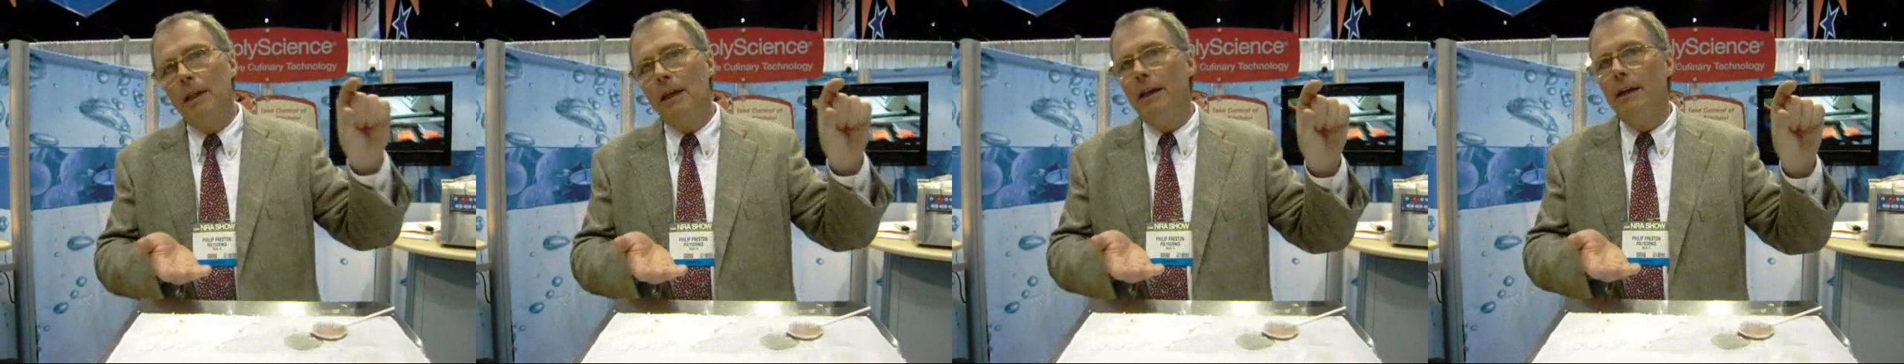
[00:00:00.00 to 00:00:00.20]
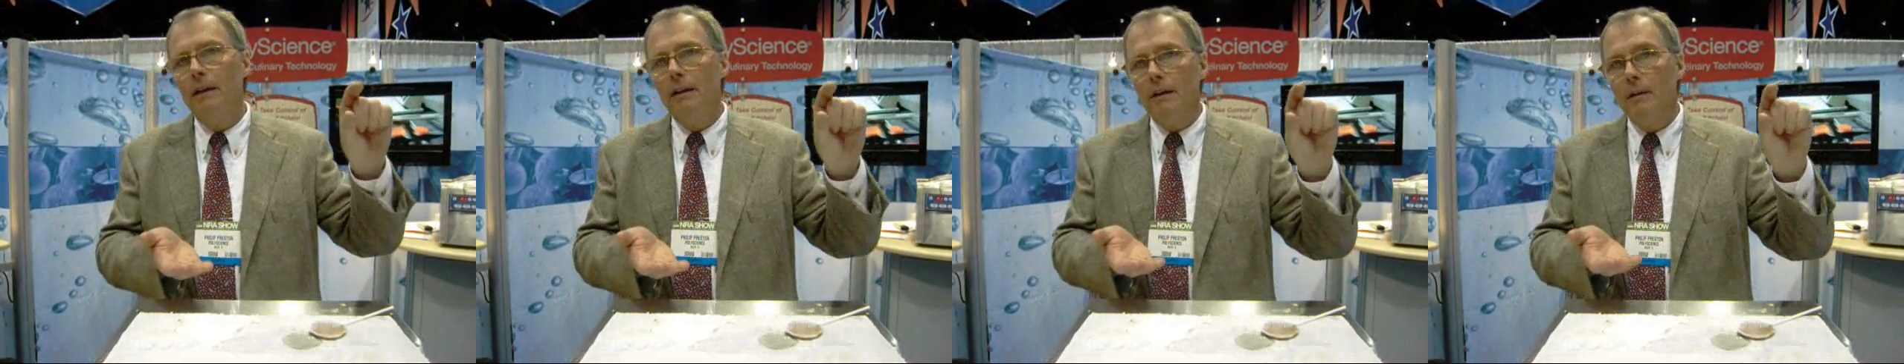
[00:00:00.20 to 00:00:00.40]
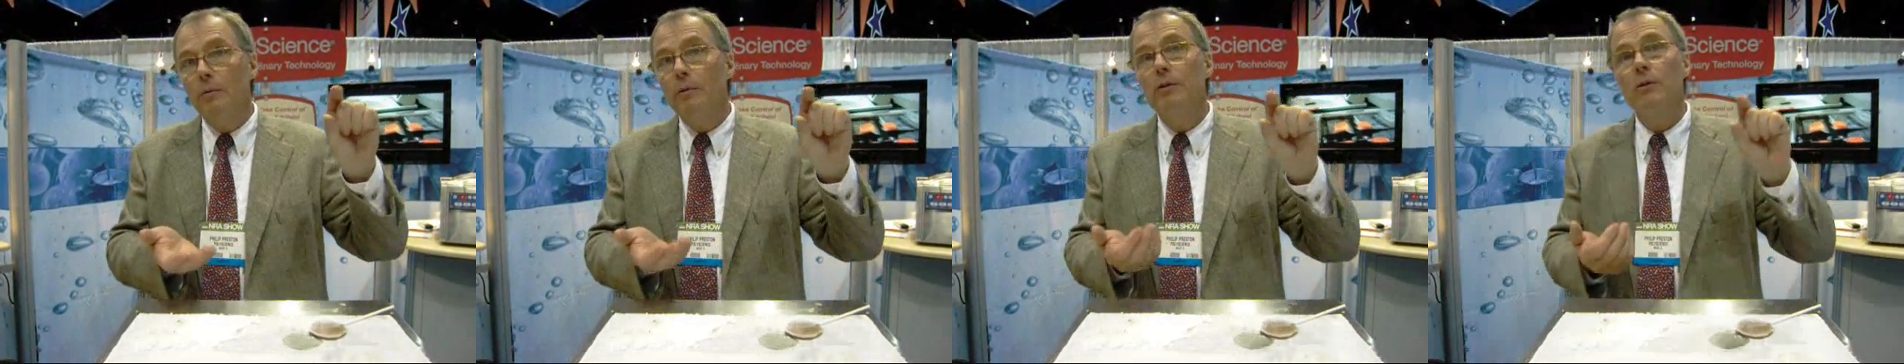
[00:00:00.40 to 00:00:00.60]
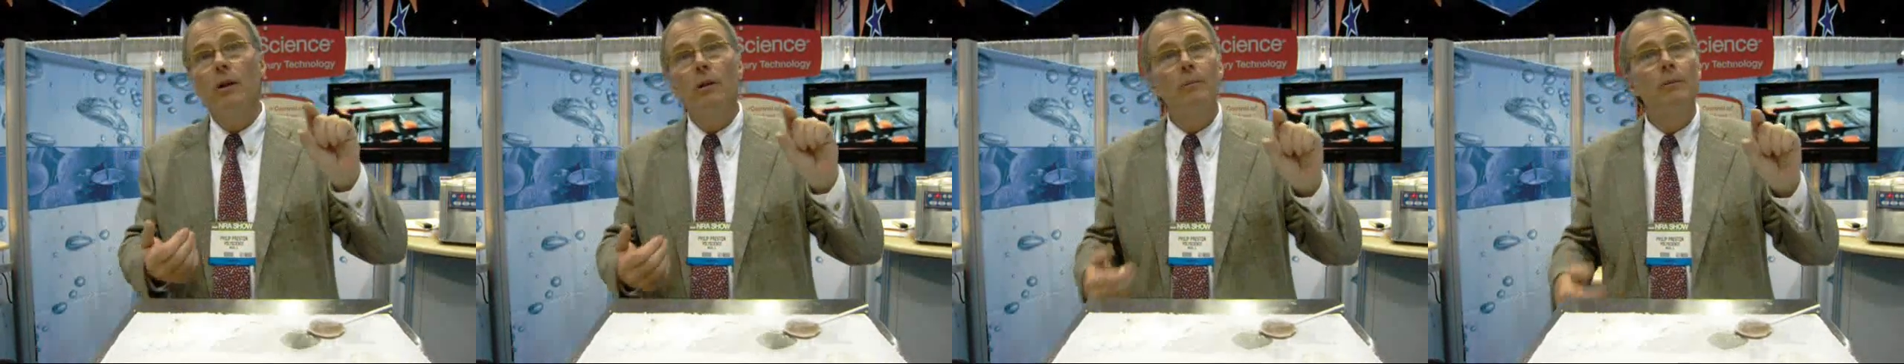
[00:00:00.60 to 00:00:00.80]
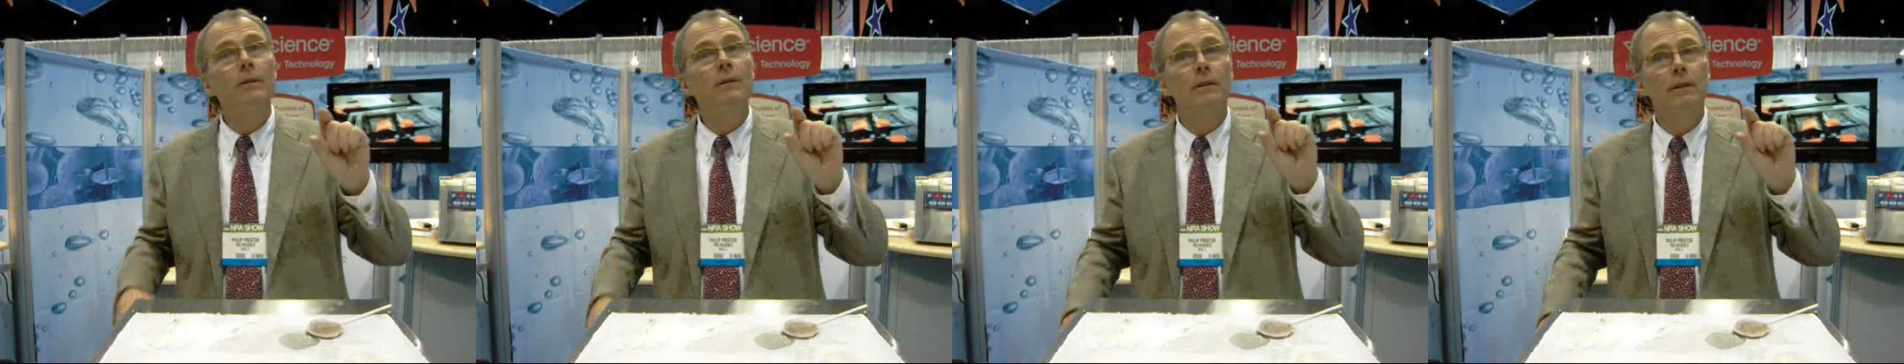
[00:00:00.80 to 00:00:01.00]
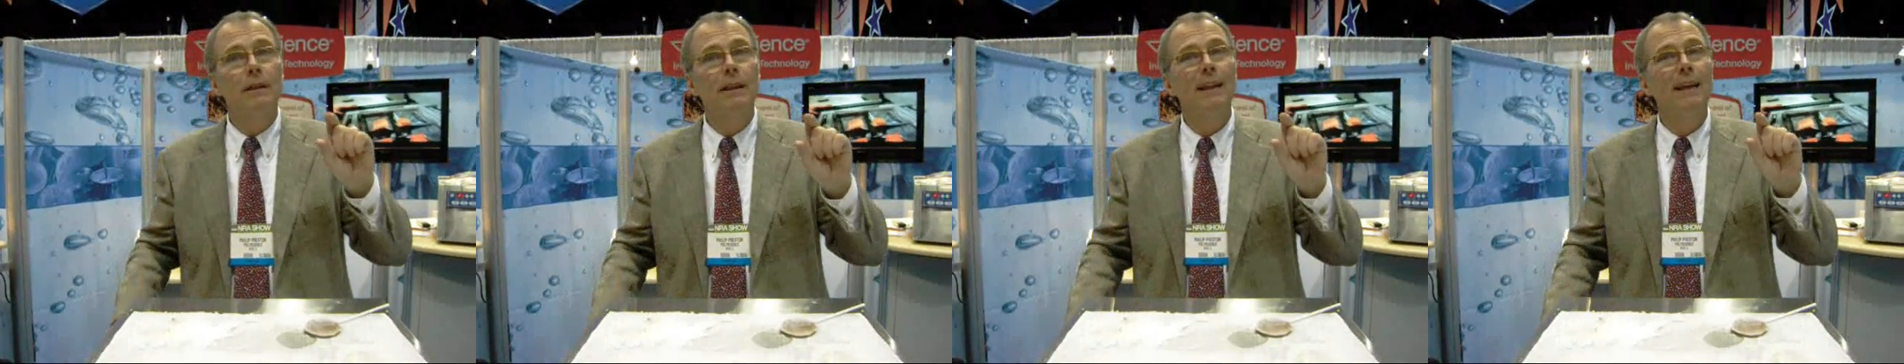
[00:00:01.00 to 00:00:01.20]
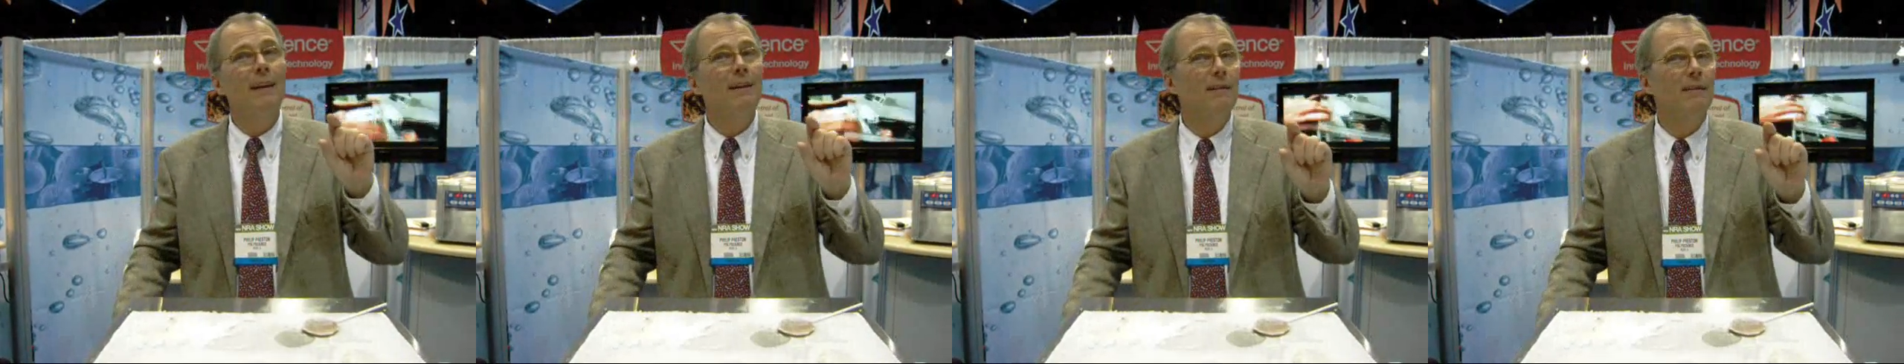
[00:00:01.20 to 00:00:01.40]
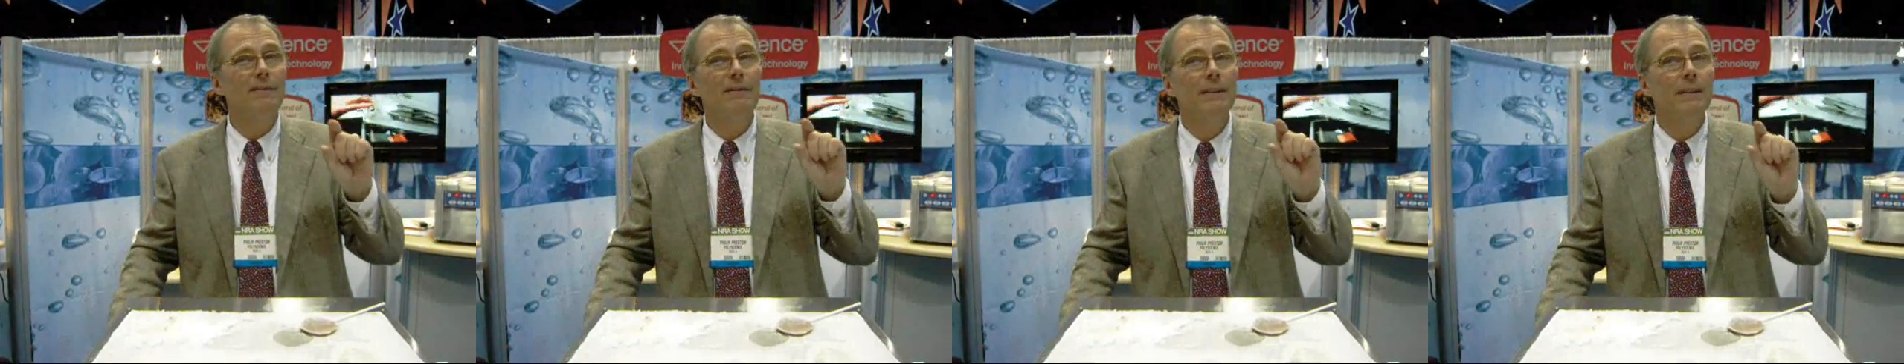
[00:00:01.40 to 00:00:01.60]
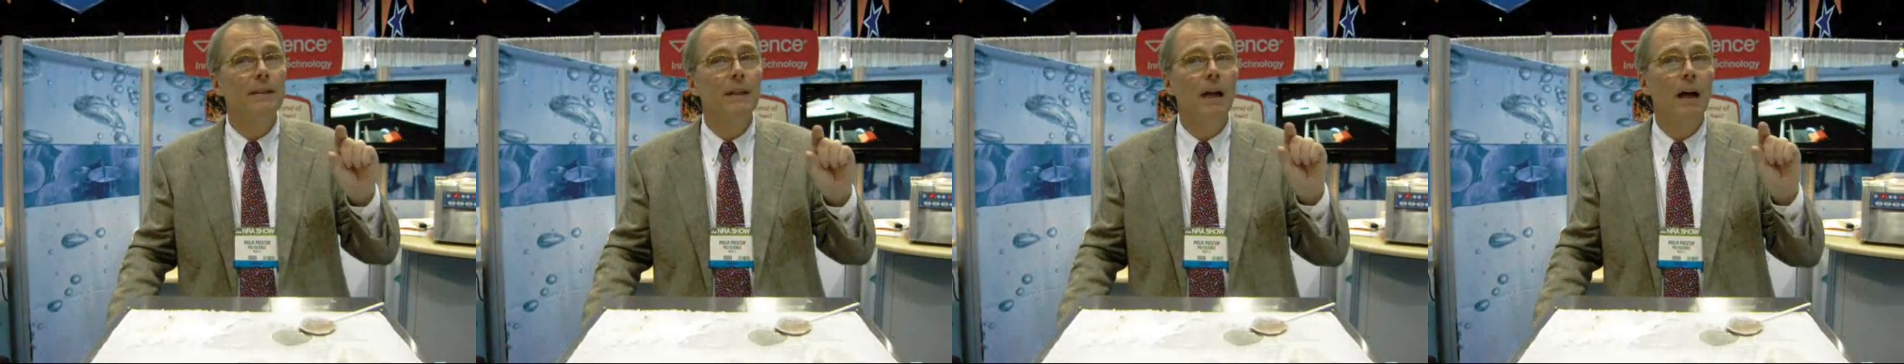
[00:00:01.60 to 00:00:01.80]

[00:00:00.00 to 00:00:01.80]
was almost a layer of scum.